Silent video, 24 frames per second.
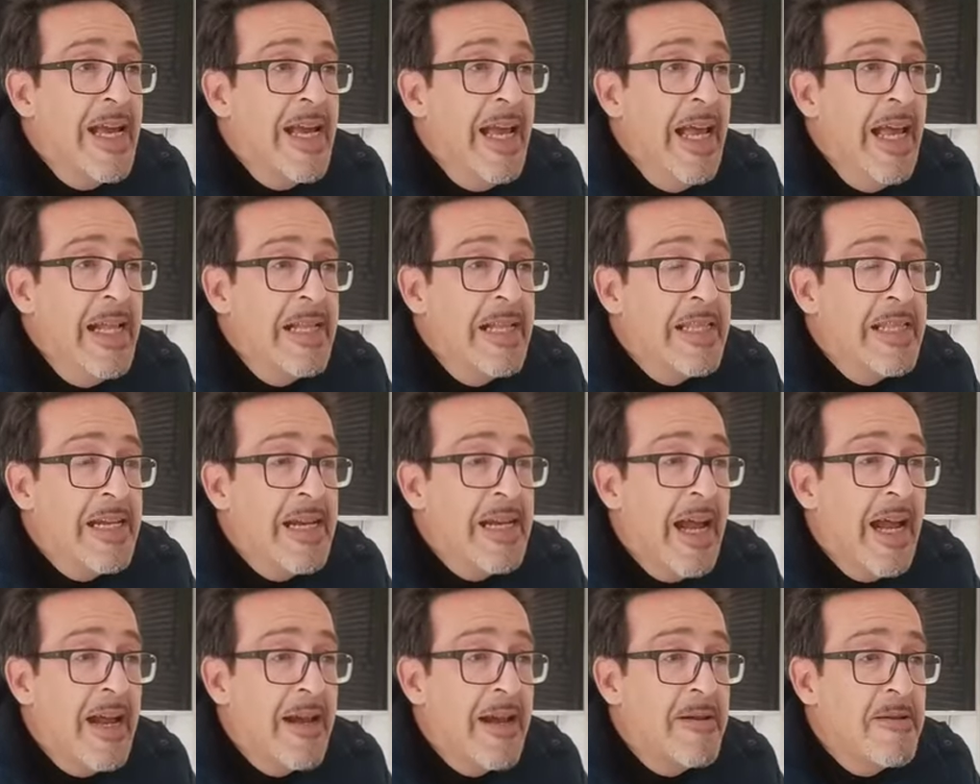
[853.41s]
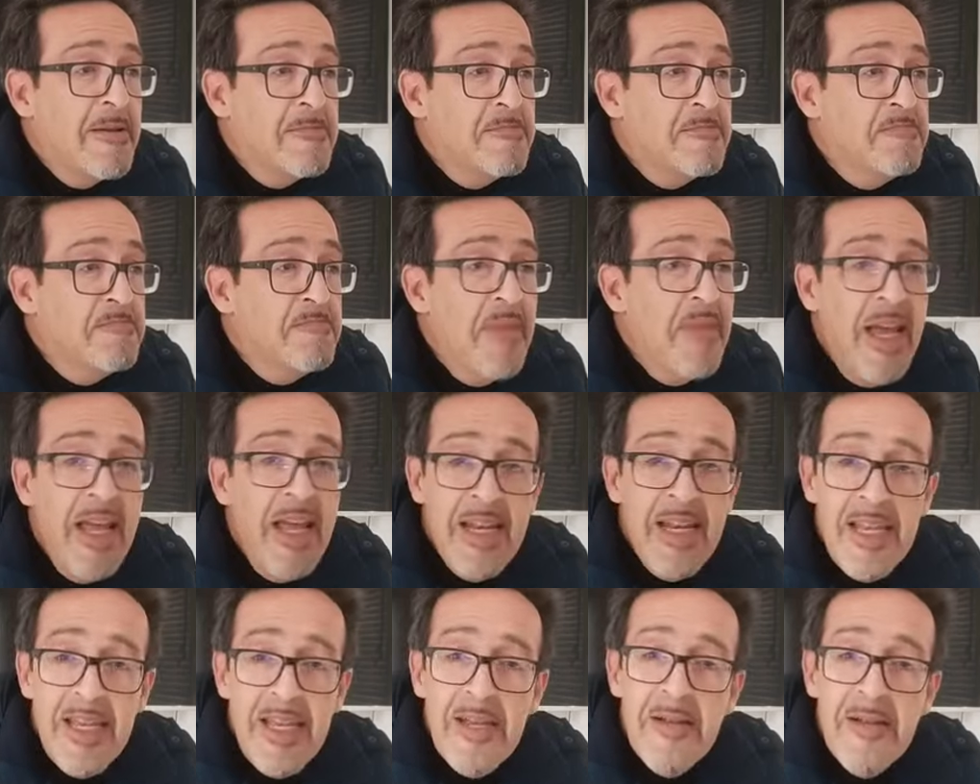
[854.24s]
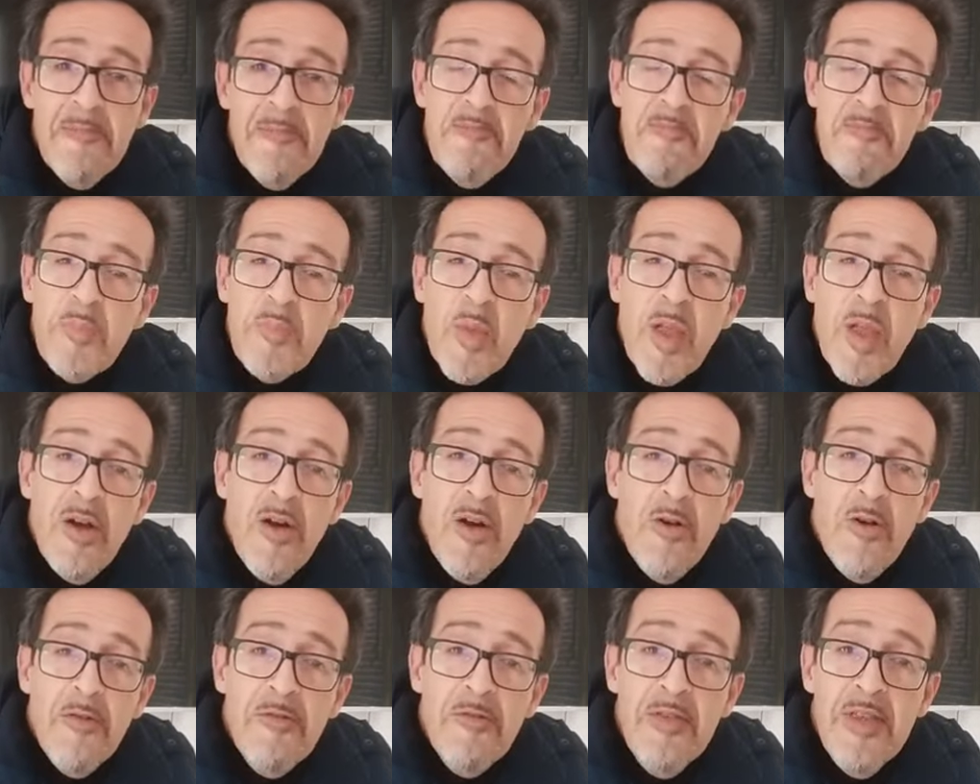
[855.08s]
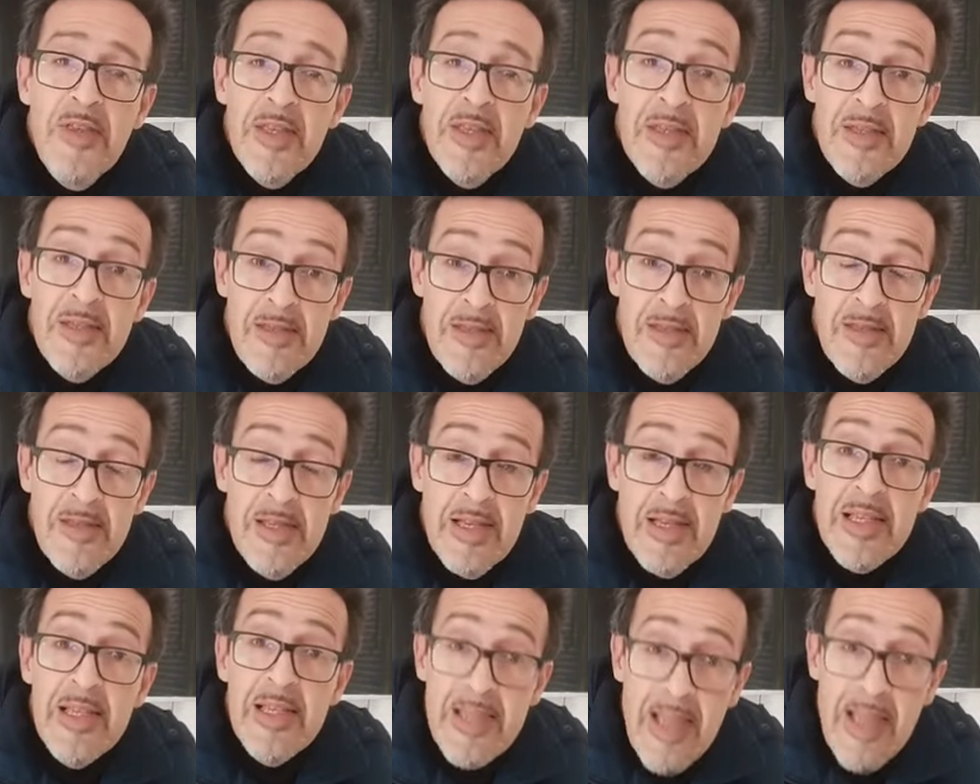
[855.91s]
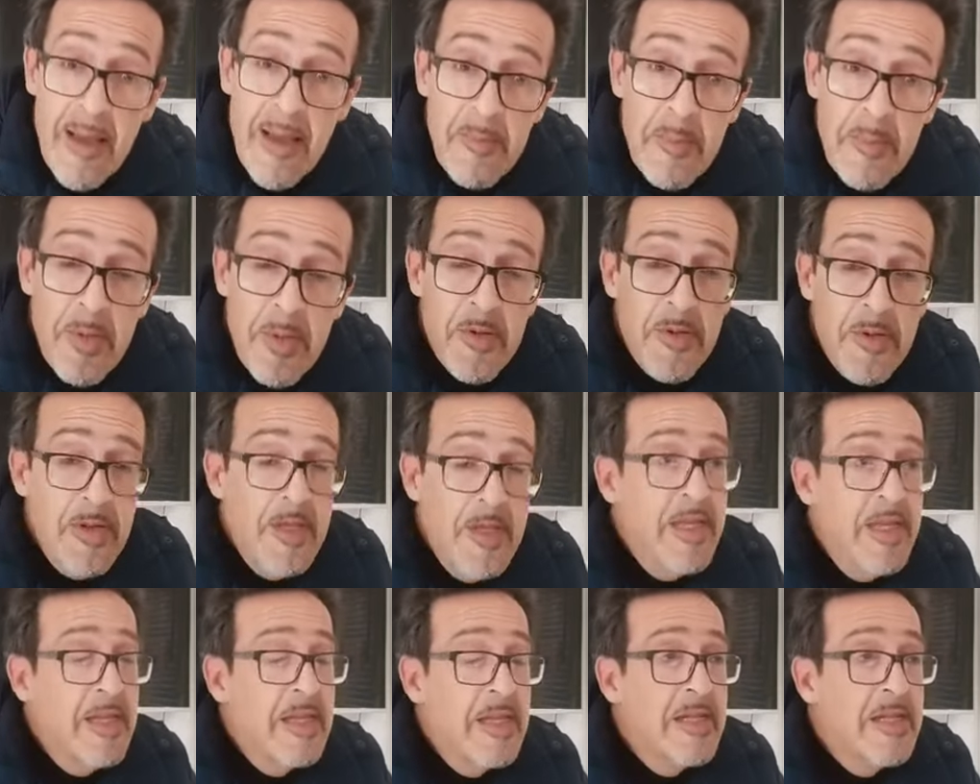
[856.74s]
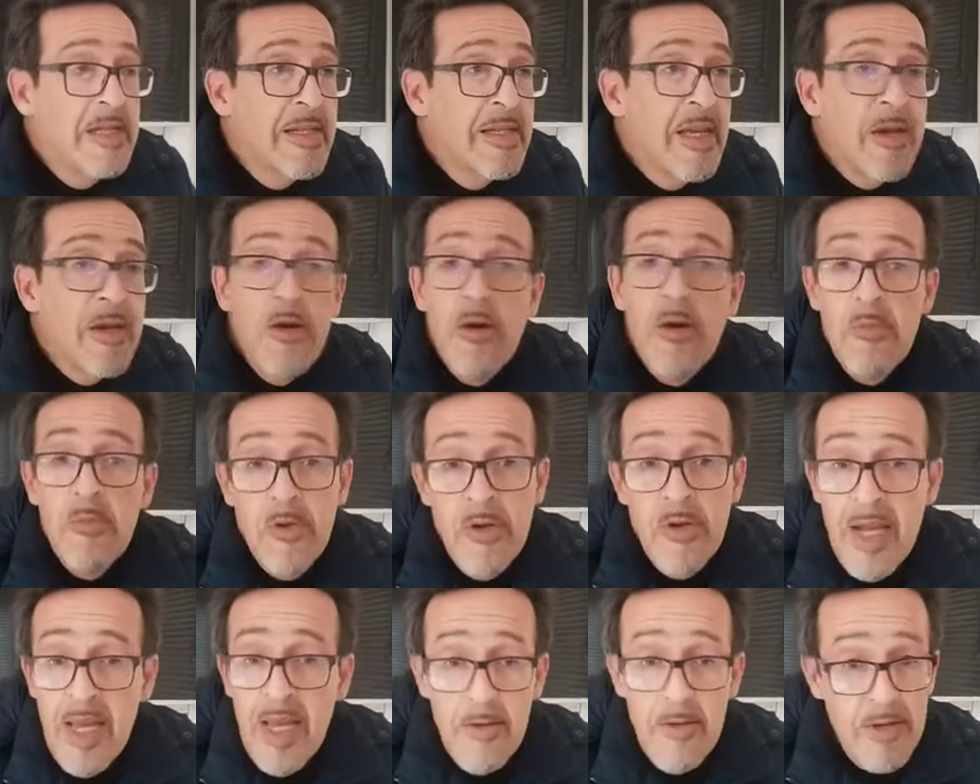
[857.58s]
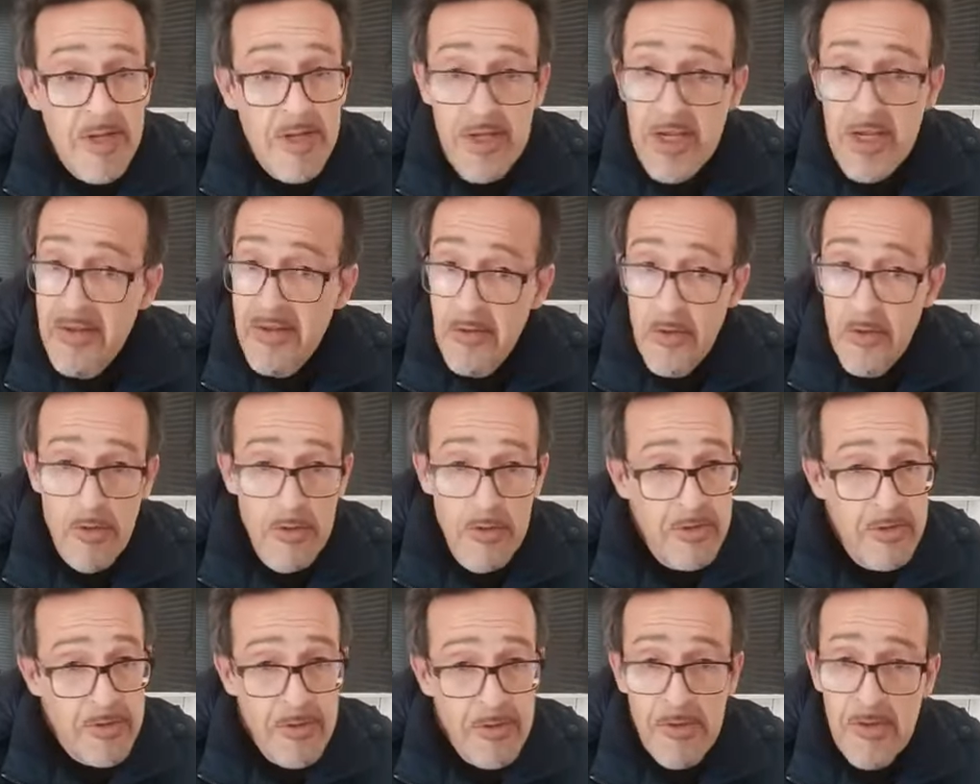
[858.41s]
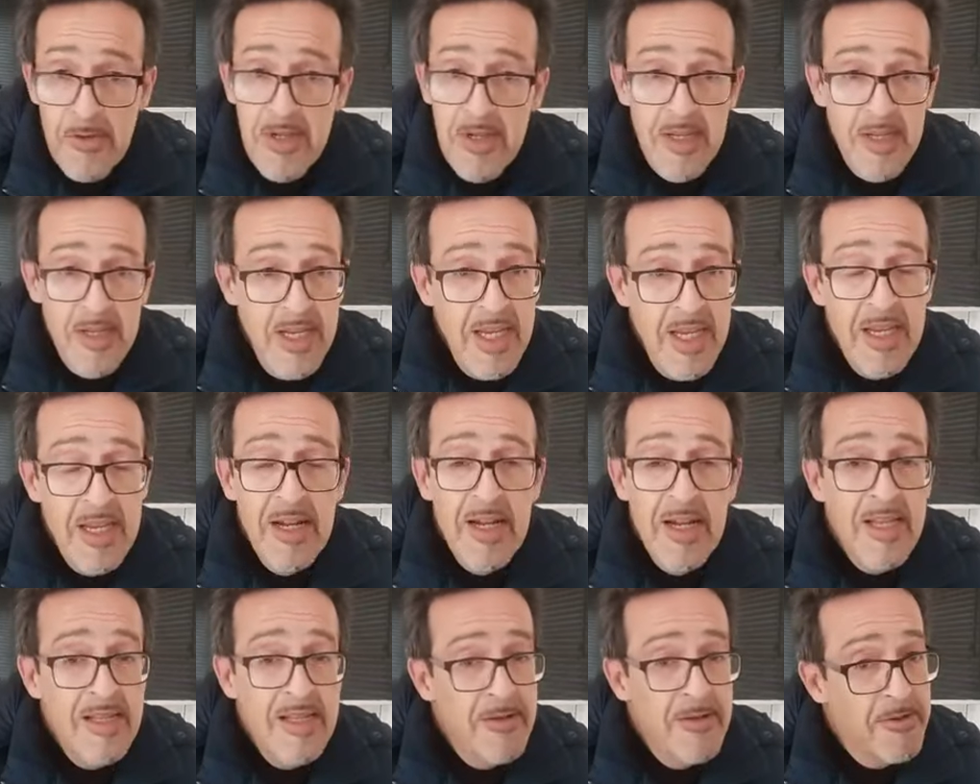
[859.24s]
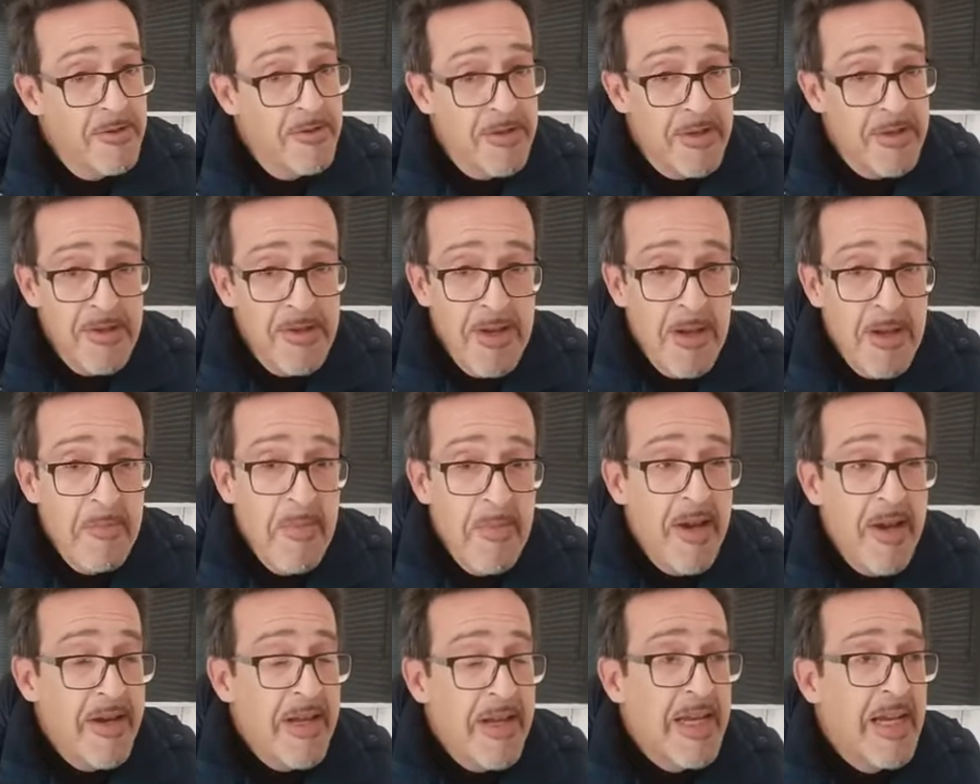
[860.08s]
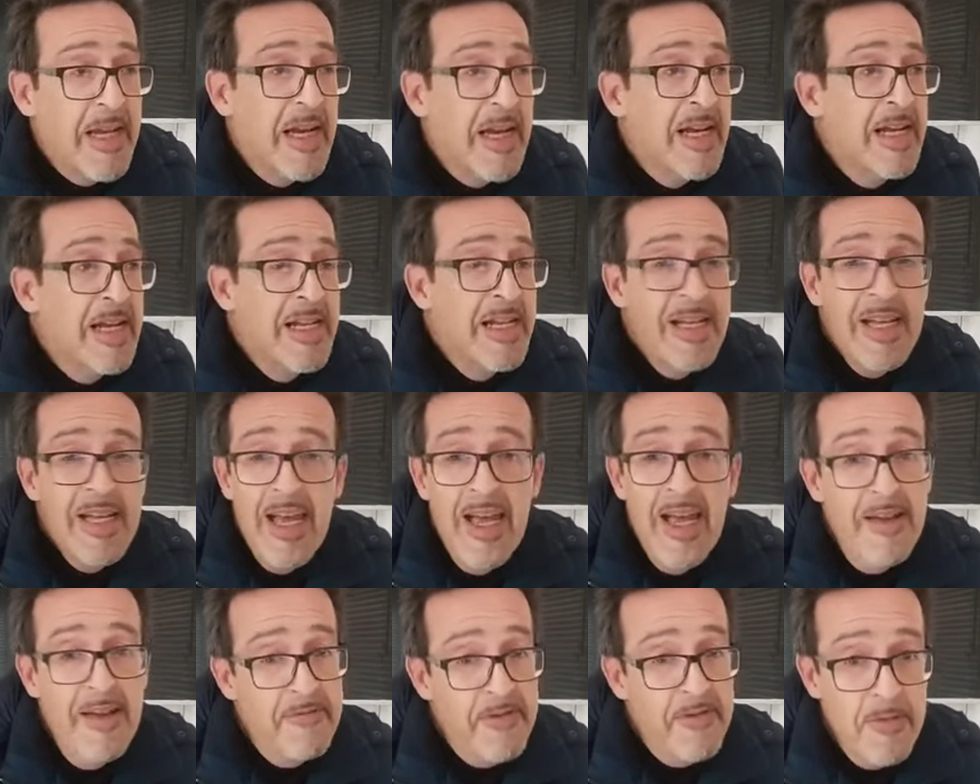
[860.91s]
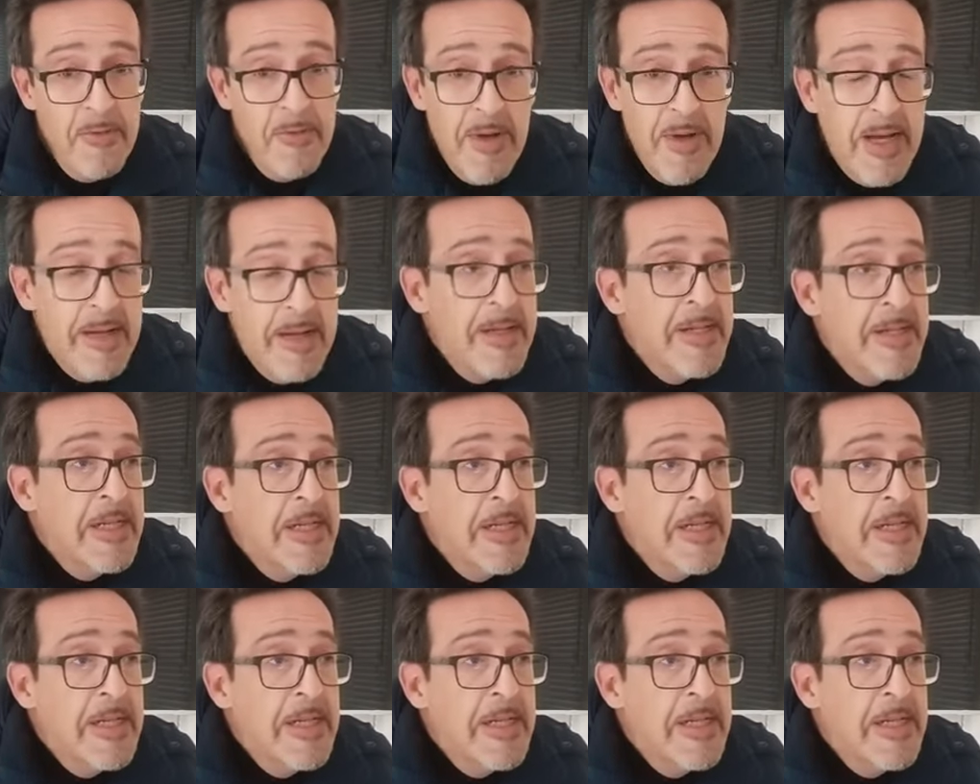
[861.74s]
And there are many of these examples in the common language, also in England, also in America, everywhere.